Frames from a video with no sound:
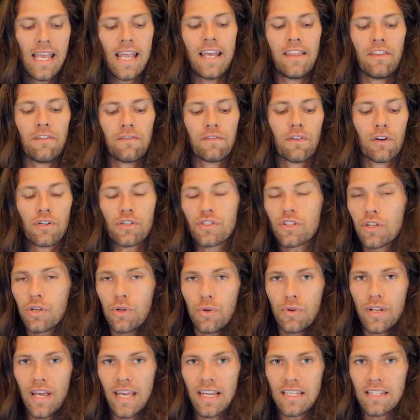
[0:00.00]
And the first
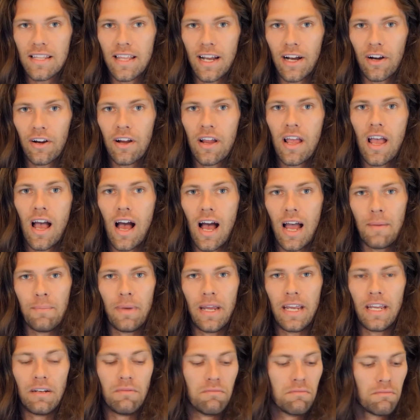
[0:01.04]
2 days there, I
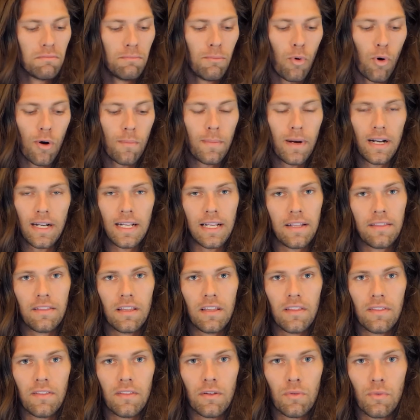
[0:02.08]
made more money
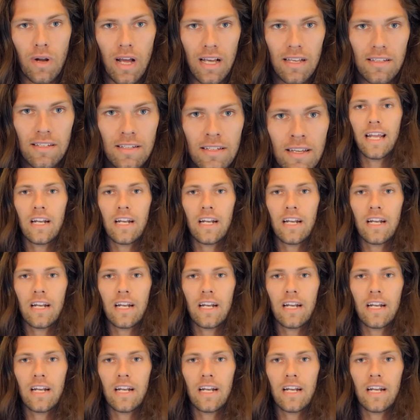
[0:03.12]
than the rest.